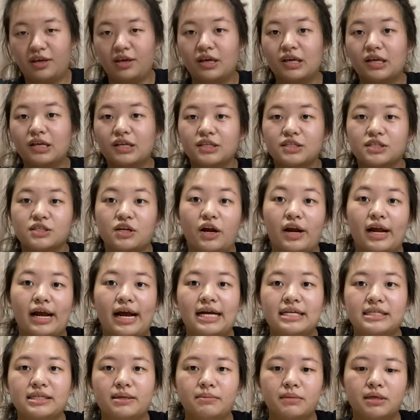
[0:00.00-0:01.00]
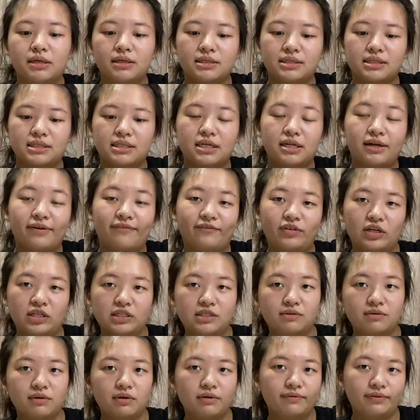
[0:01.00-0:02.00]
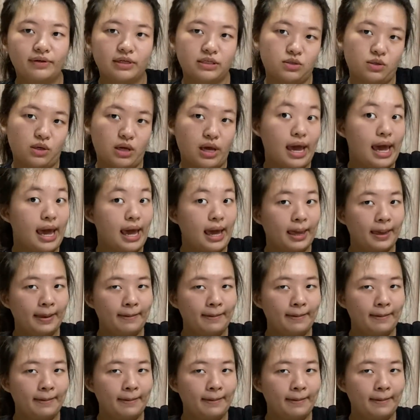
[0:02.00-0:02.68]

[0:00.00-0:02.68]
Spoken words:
Sorry guys, I'm gonna see the first view first, okay?